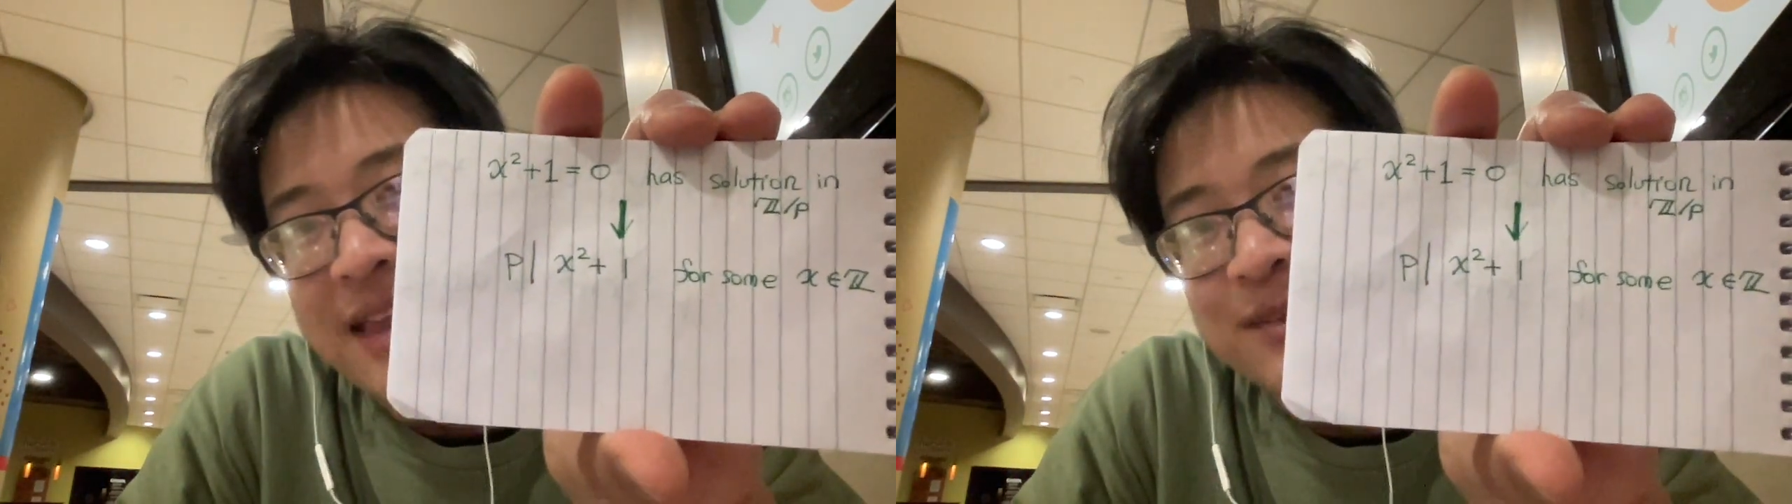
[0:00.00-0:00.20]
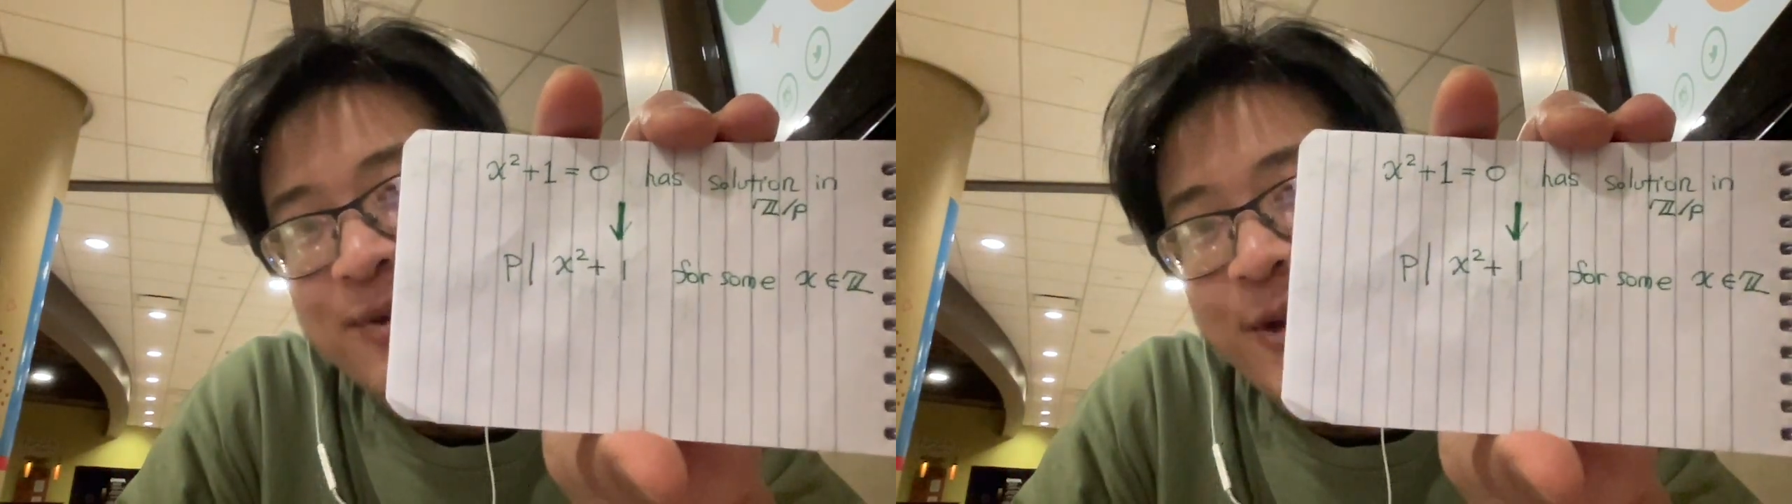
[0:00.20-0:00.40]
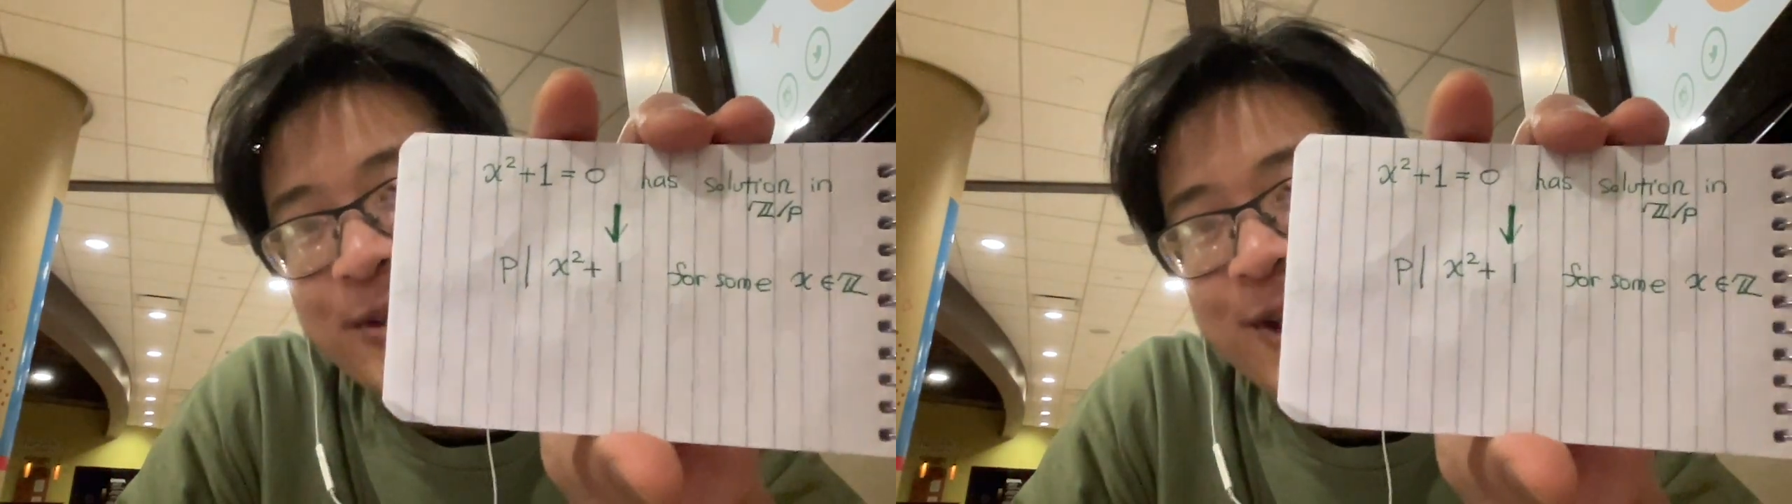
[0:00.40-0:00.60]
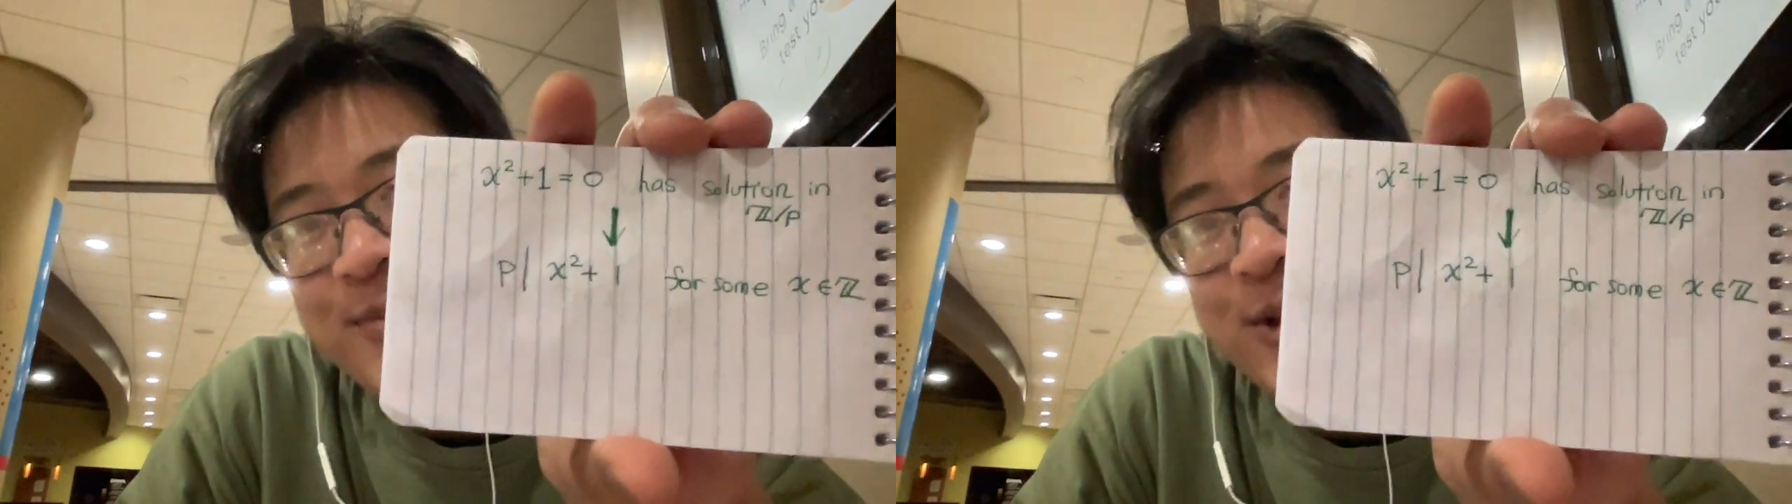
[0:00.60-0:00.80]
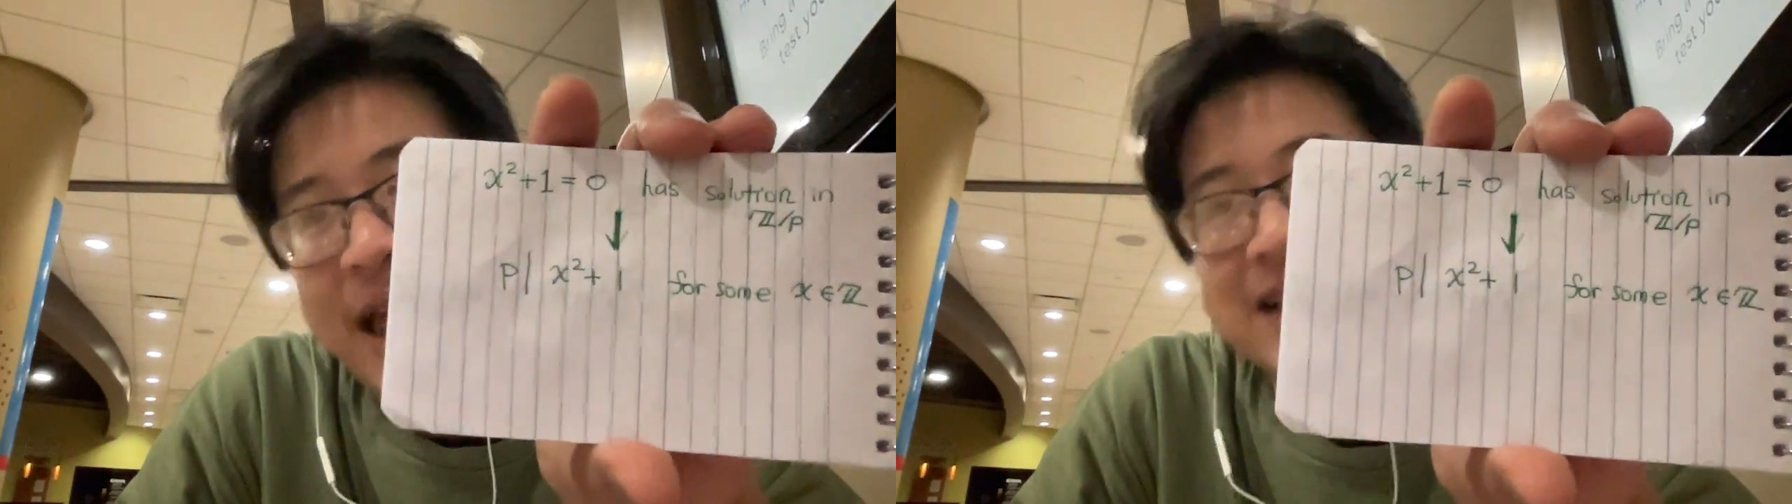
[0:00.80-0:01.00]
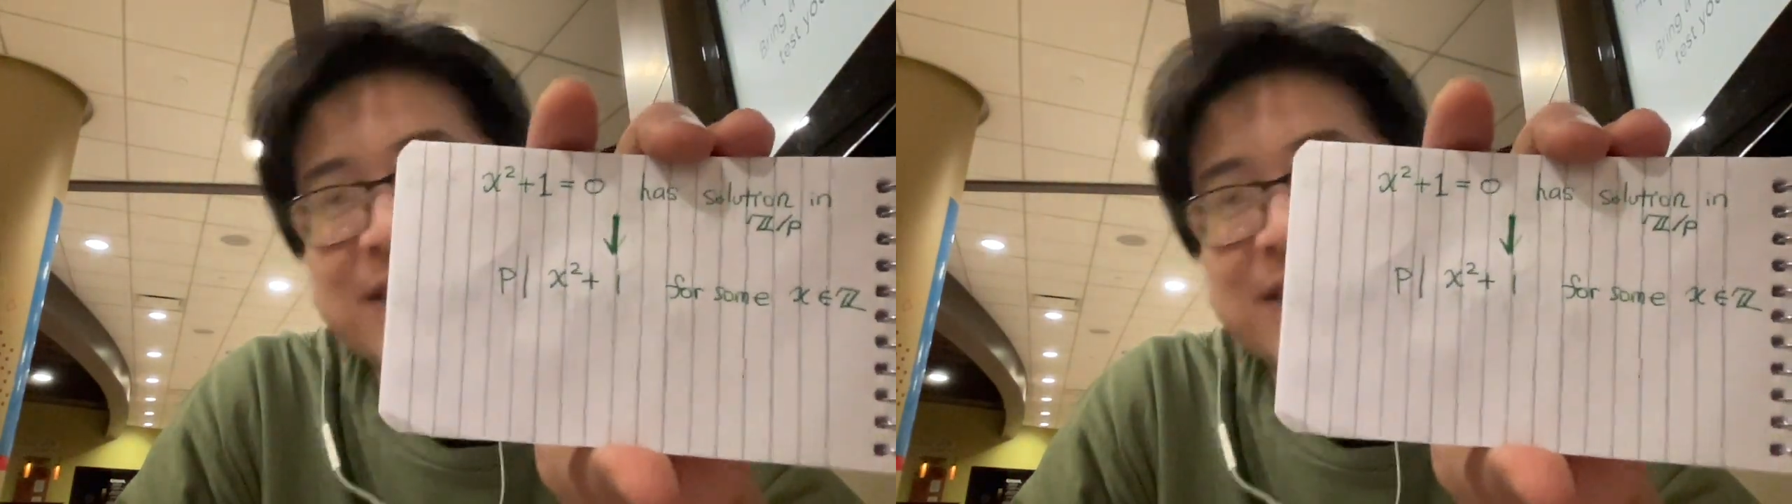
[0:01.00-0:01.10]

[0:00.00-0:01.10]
at the polynomial x